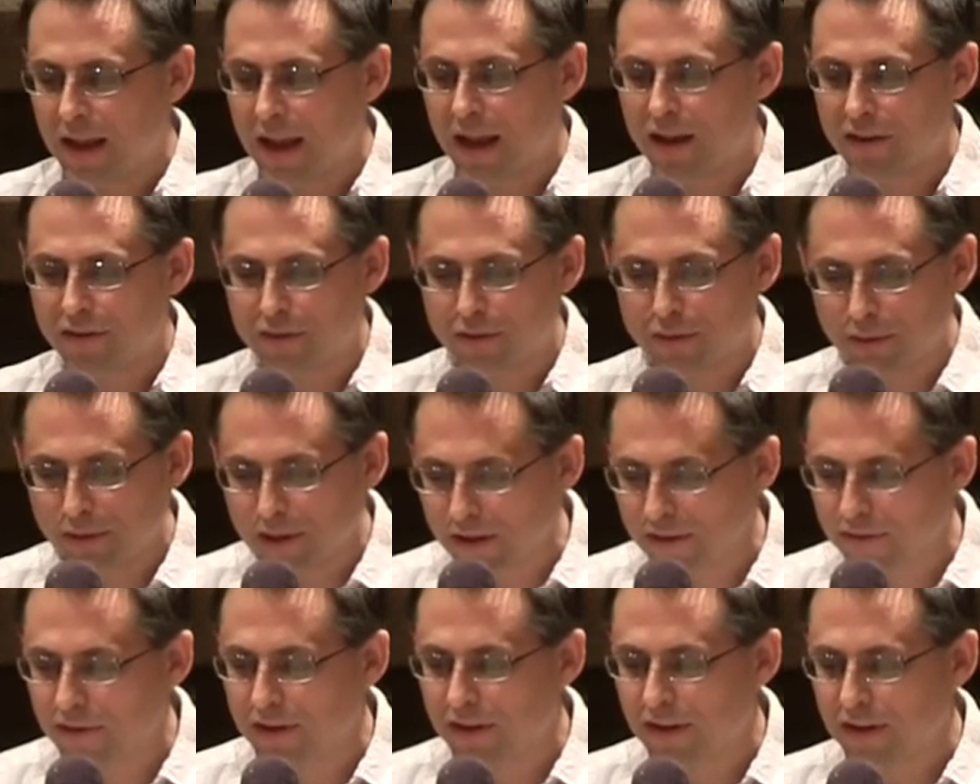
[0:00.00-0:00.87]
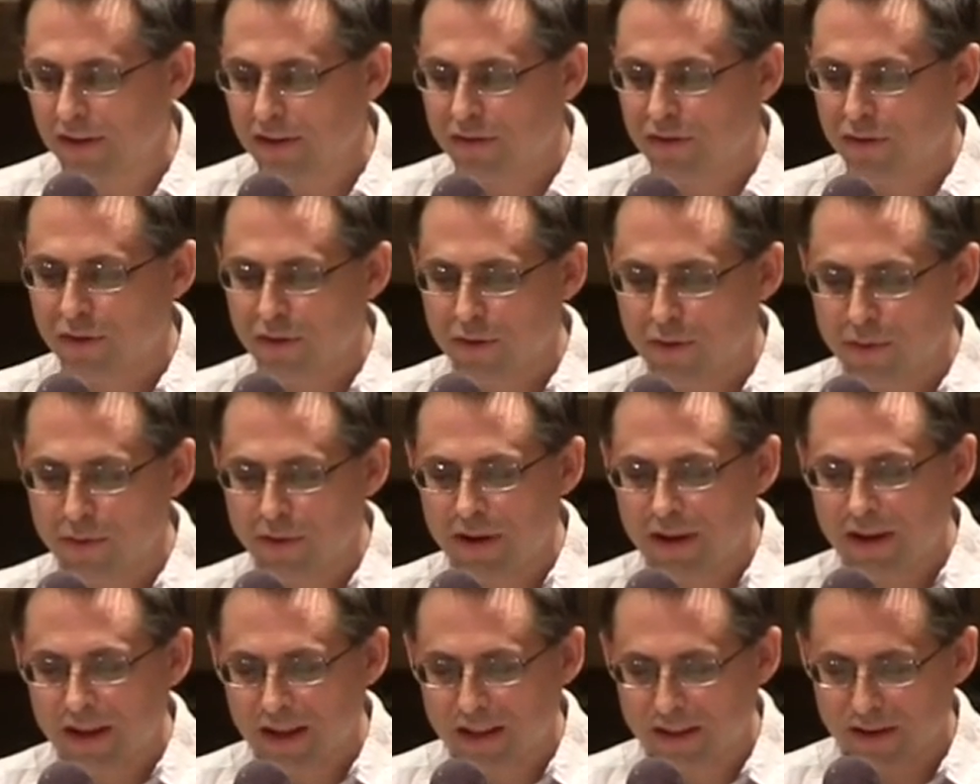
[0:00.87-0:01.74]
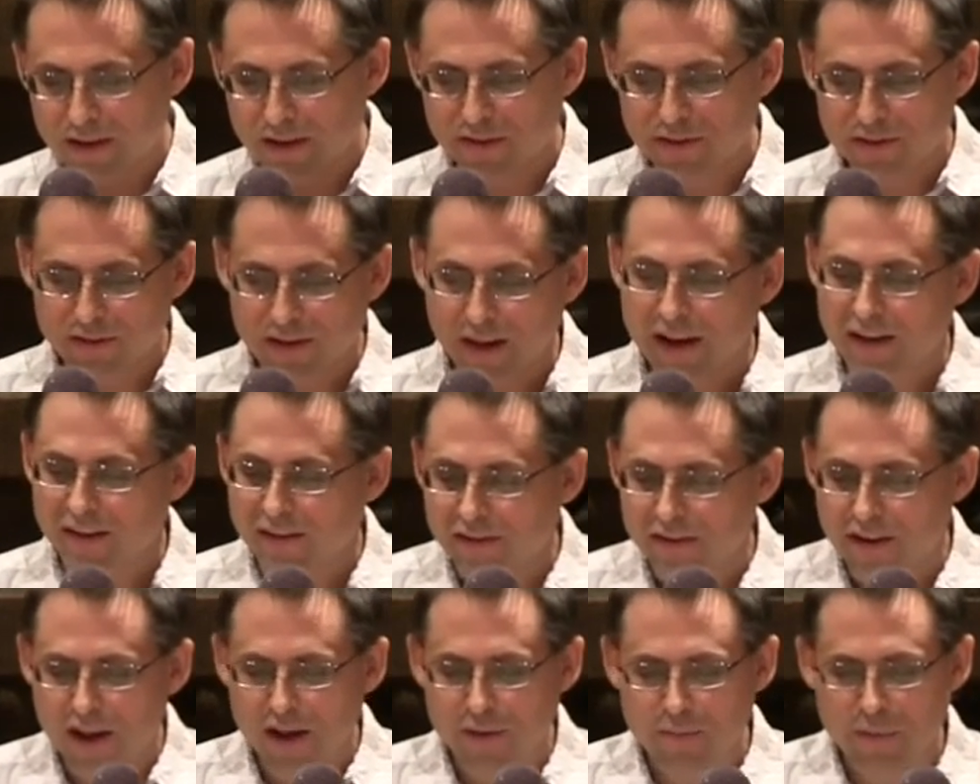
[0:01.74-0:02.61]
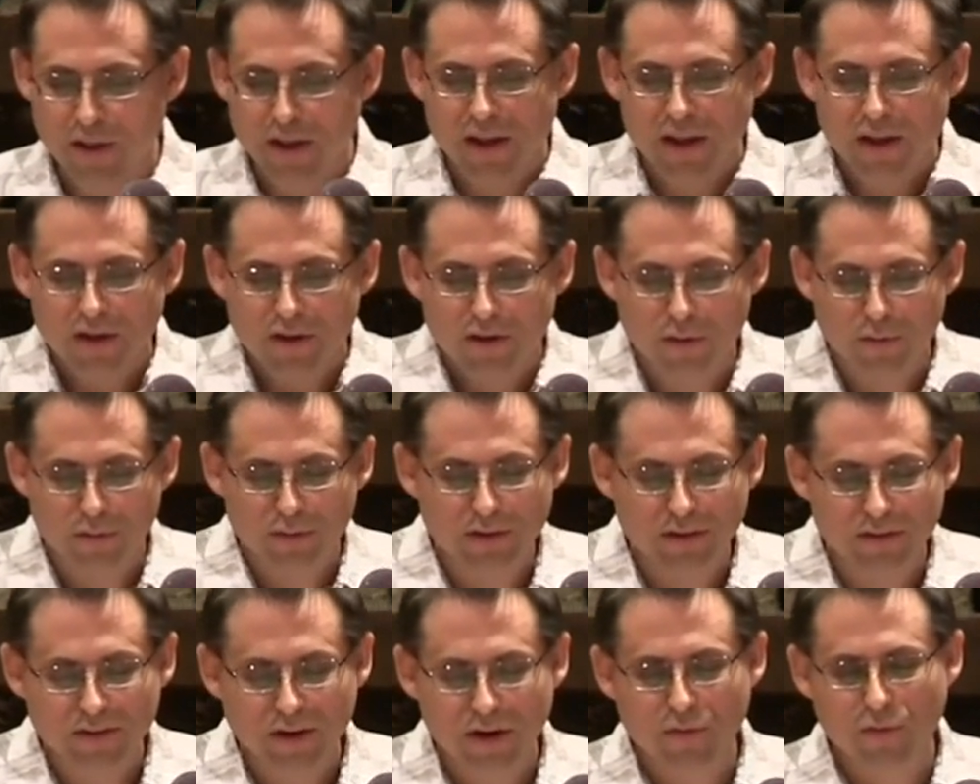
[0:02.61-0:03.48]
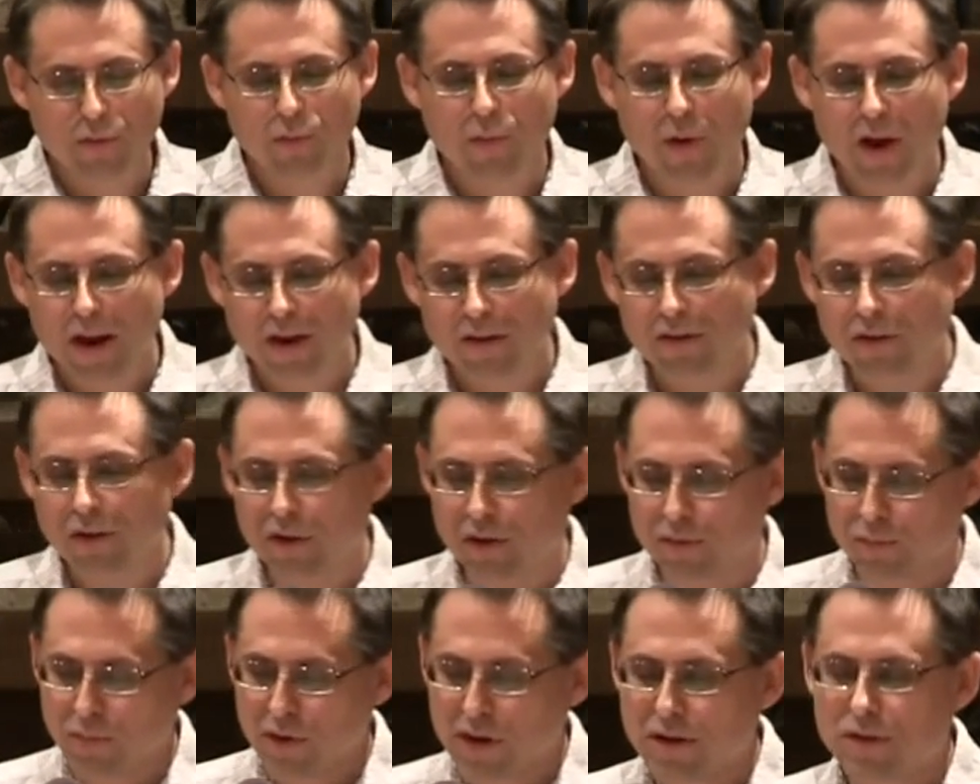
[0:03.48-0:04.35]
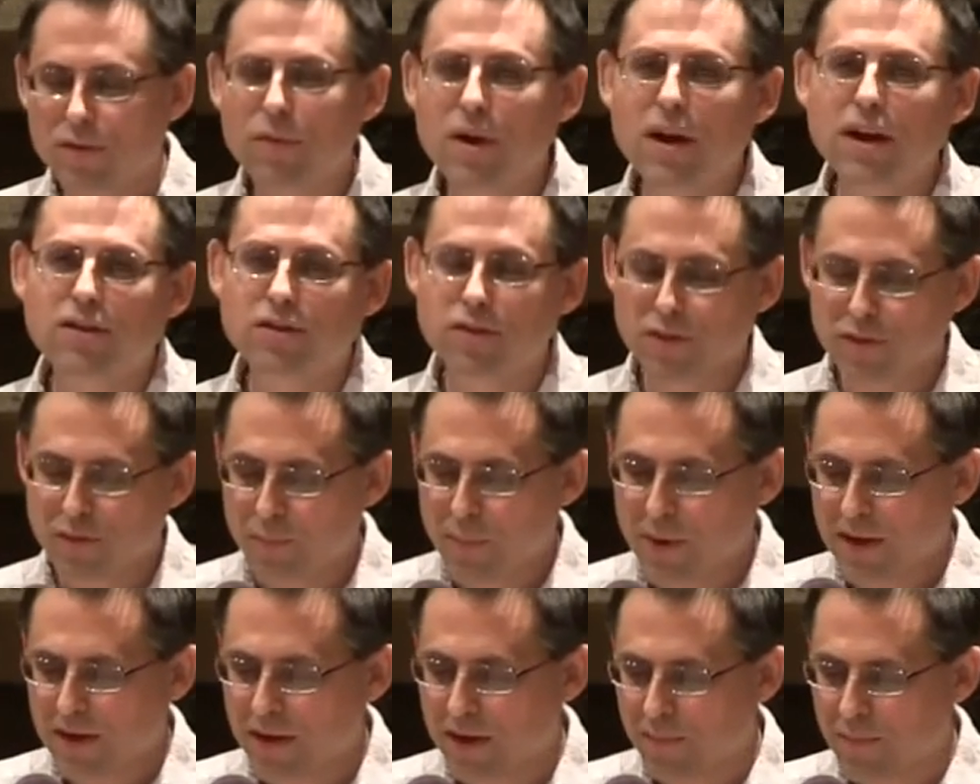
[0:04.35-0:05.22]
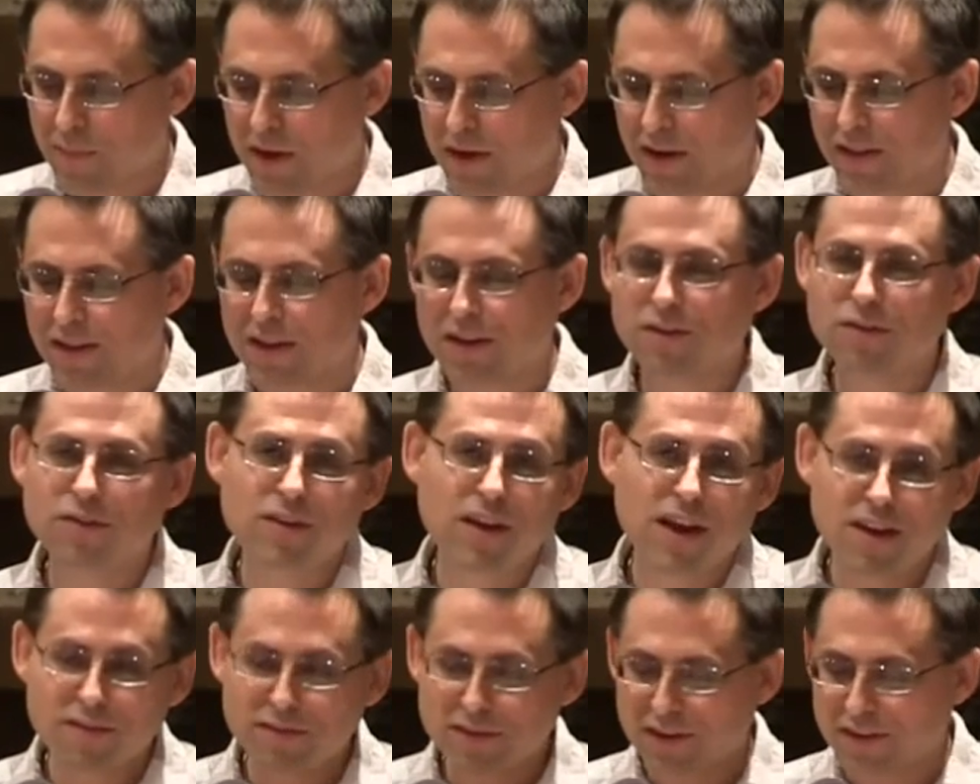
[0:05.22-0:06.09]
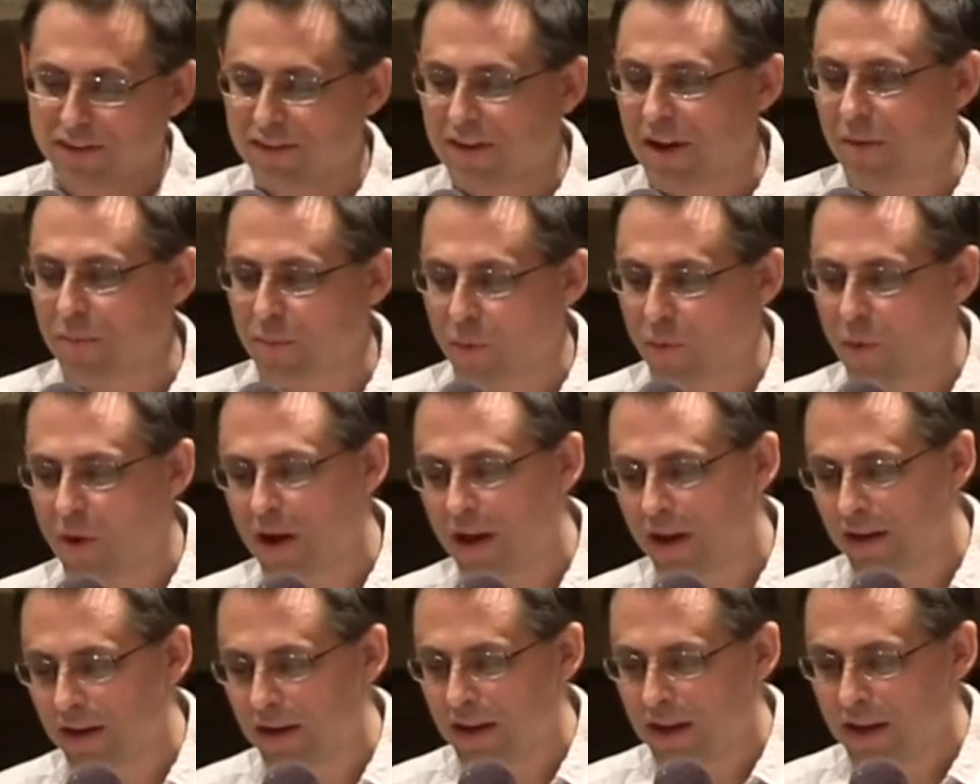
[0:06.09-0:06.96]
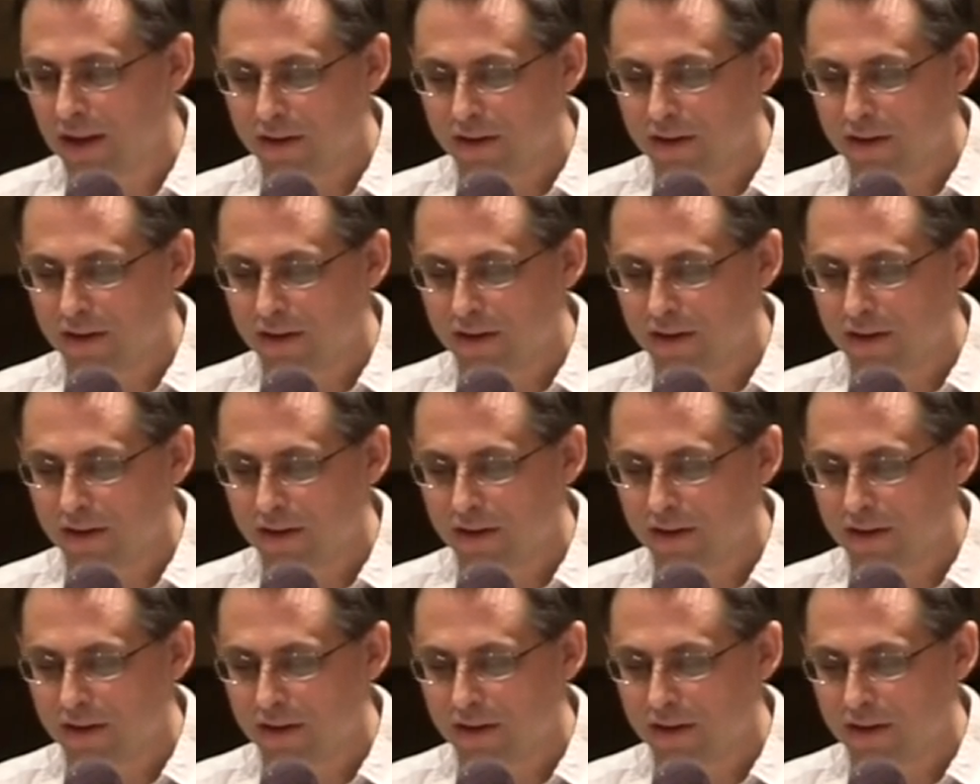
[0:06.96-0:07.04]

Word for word: As you listen and two, in the second step, you'll discover ways you can redirect your spending money that you saved in step one